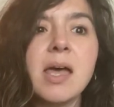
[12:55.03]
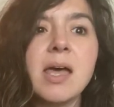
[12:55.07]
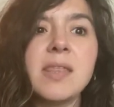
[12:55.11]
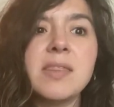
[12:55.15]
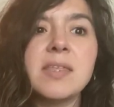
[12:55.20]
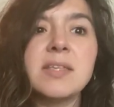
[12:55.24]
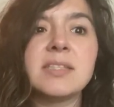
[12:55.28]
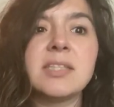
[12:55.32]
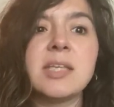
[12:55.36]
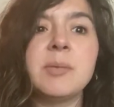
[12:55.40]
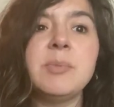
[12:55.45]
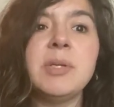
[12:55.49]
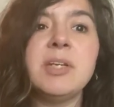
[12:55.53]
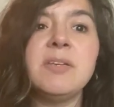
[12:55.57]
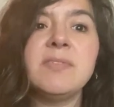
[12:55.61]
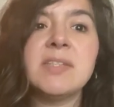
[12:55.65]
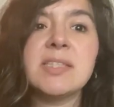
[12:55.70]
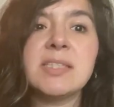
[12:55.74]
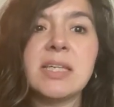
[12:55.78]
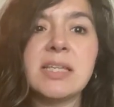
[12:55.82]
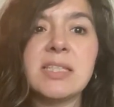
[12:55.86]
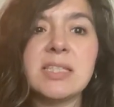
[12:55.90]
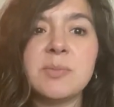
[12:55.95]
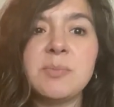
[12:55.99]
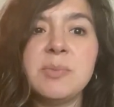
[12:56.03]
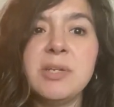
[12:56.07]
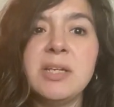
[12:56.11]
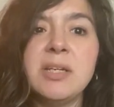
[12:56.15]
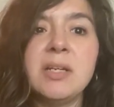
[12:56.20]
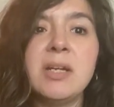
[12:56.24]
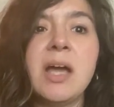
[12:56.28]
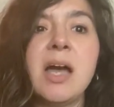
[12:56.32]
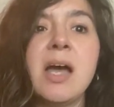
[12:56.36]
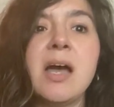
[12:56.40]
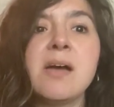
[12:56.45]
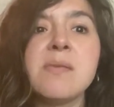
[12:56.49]
The summative
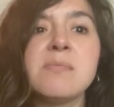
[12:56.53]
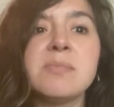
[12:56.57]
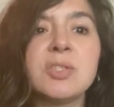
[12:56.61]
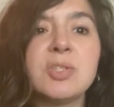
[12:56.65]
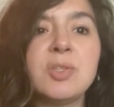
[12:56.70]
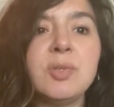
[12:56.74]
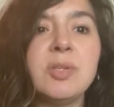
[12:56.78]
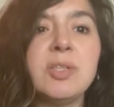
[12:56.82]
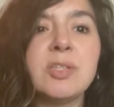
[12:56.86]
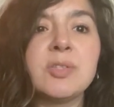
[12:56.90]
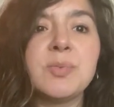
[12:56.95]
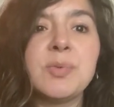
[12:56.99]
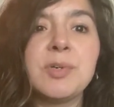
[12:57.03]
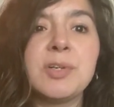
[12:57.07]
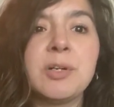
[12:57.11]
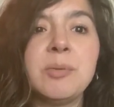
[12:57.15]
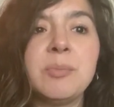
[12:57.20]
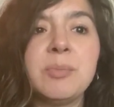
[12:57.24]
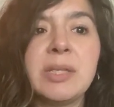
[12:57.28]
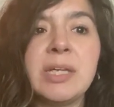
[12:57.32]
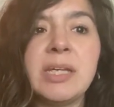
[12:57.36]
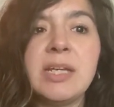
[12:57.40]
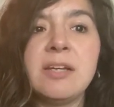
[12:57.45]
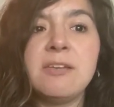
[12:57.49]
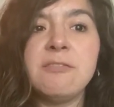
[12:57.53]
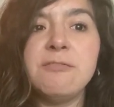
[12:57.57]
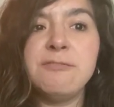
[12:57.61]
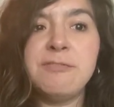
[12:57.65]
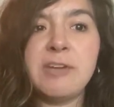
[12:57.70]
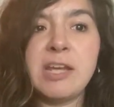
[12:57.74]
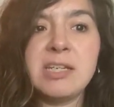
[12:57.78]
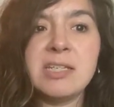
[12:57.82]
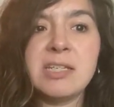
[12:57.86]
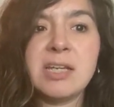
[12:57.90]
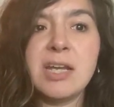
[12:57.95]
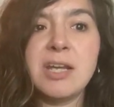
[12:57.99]
assessment, students will complete a
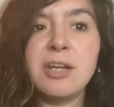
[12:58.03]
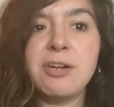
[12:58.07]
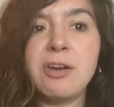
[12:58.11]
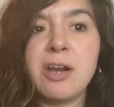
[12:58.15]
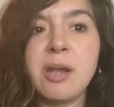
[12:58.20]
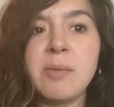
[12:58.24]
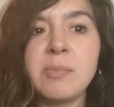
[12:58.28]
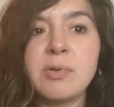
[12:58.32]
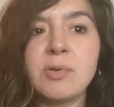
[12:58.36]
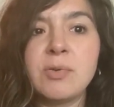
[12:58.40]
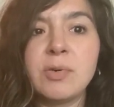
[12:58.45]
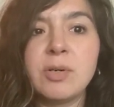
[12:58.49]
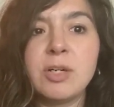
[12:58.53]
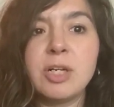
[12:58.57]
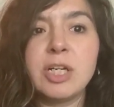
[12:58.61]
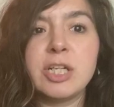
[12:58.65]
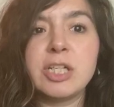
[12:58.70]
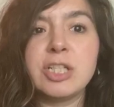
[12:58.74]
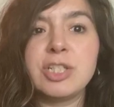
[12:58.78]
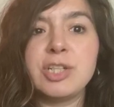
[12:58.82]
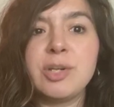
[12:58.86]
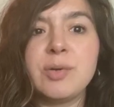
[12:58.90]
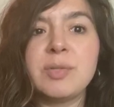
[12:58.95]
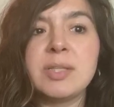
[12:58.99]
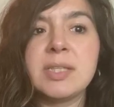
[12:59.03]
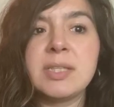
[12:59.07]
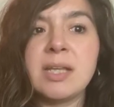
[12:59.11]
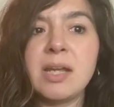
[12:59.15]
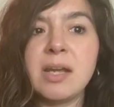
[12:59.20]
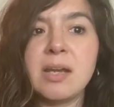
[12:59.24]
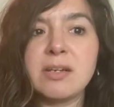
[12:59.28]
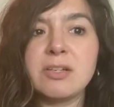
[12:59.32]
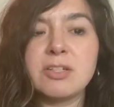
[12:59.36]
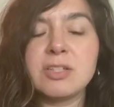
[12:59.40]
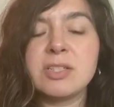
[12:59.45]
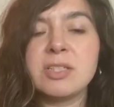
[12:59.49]
Venn diagram in order to show that they
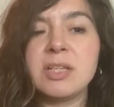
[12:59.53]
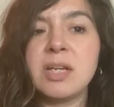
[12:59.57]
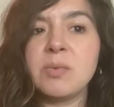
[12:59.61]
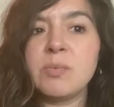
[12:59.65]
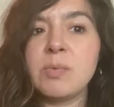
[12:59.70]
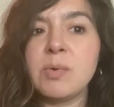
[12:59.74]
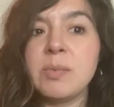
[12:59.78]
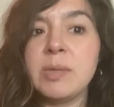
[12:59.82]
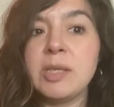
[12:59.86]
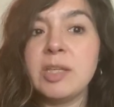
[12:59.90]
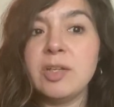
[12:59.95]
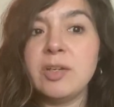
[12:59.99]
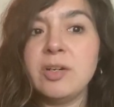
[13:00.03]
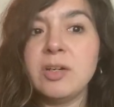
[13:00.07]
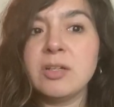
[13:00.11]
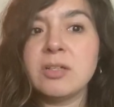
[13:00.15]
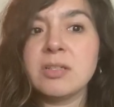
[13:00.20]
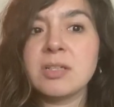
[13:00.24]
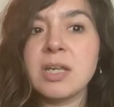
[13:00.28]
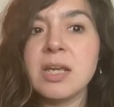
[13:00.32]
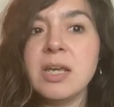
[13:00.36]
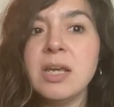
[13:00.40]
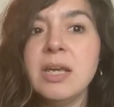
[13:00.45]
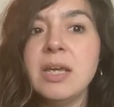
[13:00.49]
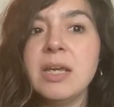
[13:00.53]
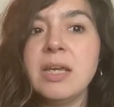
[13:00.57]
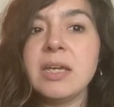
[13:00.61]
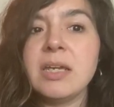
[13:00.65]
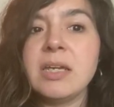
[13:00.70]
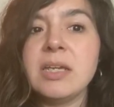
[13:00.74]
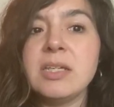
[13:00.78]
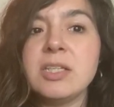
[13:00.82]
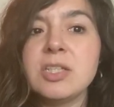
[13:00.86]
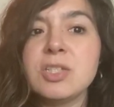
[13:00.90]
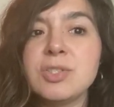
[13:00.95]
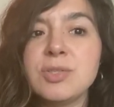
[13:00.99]
understand what we learned.
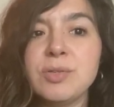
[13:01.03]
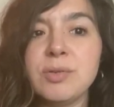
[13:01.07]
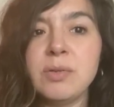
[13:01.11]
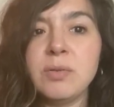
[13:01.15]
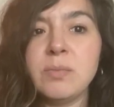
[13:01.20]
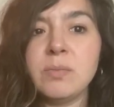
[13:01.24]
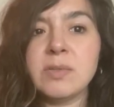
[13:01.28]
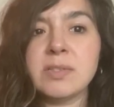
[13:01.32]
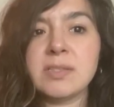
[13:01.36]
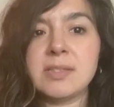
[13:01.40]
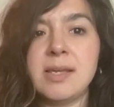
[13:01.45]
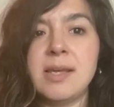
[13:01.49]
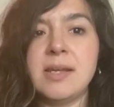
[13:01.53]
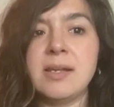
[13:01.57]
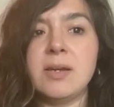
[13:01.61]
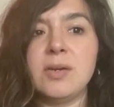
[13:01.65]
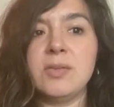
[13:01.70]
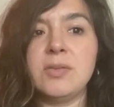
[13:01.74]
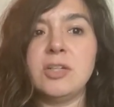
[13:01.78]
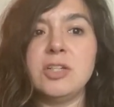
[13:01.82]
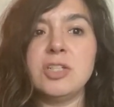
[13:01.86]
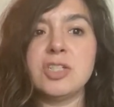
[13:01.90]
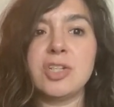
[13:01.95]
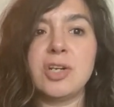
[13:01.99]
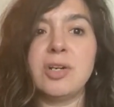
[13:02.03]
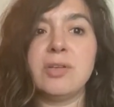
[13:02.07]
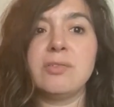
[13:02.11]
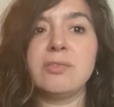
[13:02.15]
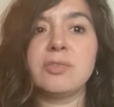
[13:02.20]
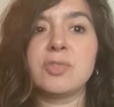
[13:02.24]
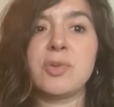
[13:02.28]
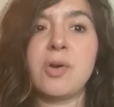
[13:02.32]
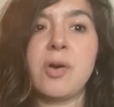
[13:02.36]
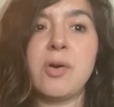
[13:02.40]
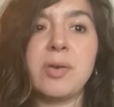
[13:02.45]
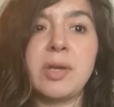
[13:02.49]
Each student will take out their journal
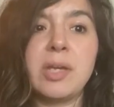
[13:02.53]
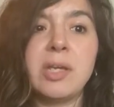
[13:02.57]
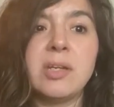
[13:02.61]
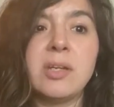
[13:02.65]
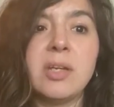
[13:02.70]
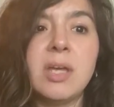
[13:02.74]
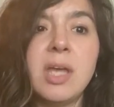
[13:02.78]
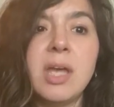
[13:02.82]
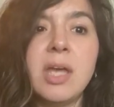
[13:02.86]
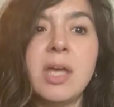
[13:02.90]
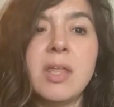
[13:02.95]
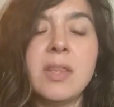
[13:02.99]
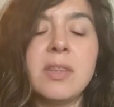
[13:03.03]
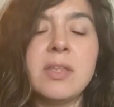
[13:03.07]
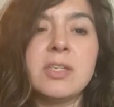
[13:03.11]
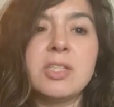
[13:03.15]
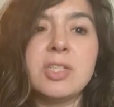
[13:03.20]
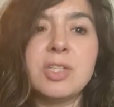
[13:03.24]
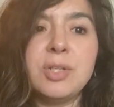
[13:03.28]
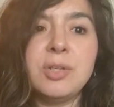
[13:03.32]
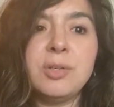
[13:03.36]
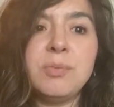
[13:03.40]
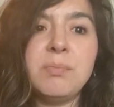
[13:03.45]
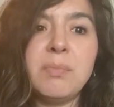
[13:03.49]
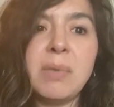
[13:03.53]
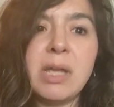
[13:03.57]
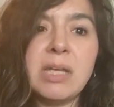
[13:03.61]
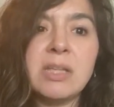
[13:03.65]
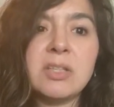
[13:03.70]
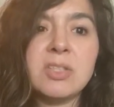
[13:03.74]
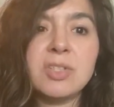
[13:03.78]
drawing the 2 main